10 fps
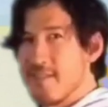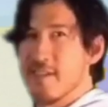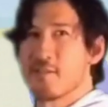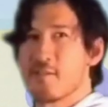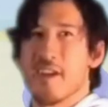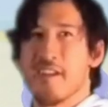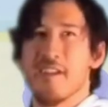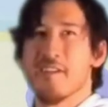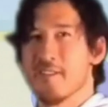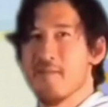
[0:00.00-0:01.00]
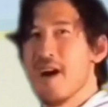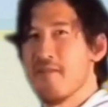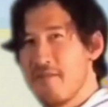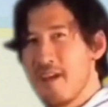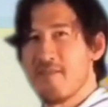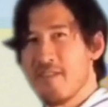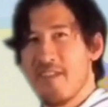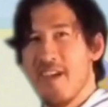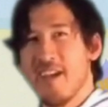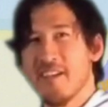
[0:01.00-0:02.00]
This right here is my
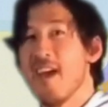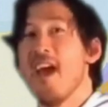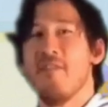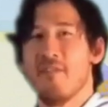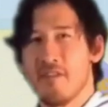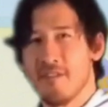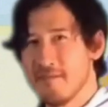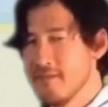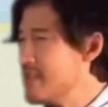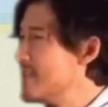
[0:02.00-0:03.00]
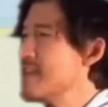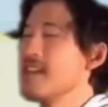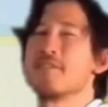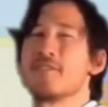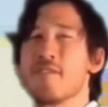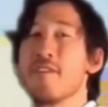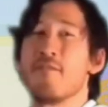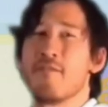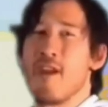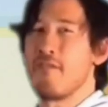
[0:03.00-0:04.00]
favorite thing ever in the history
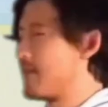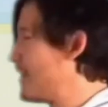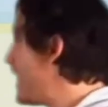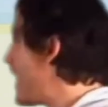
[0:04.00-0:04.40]
of forever.